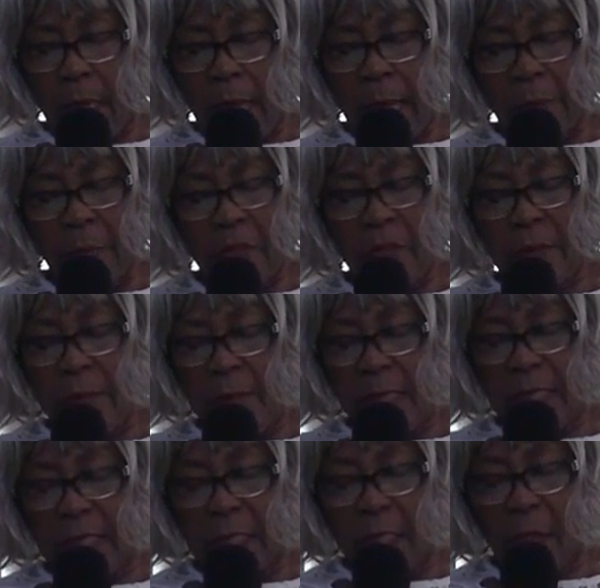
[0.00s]
I preached a
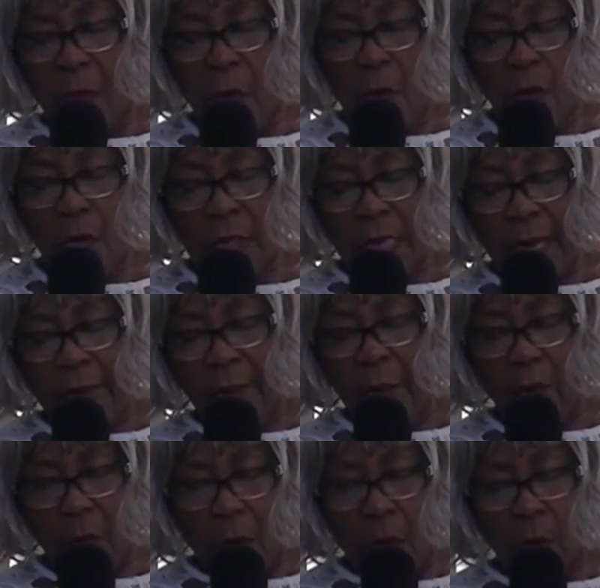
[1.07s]
message a long time
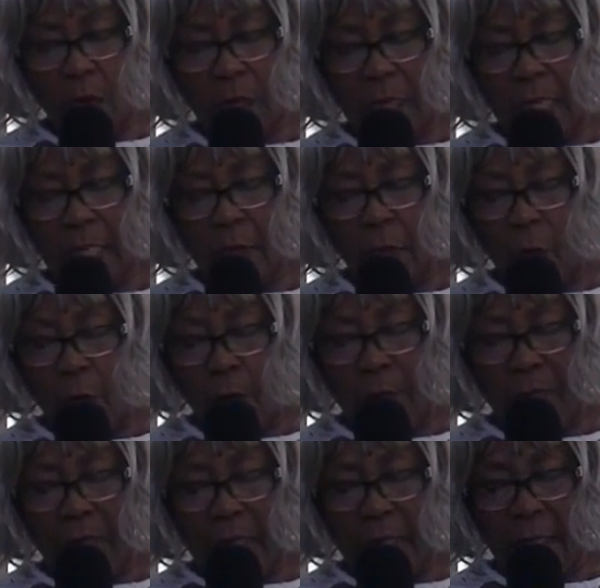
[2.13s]
ago saying don't
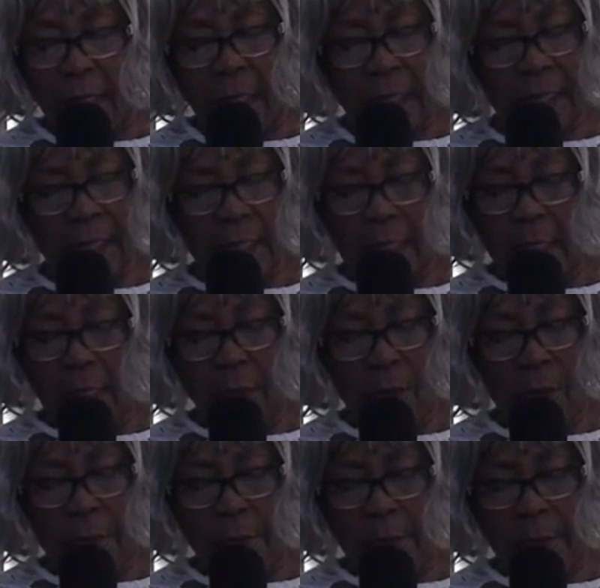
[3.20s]
be a silly
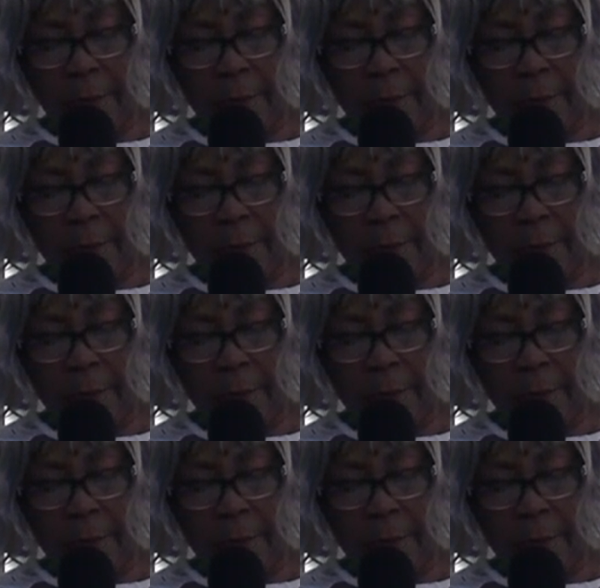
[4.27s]
woman.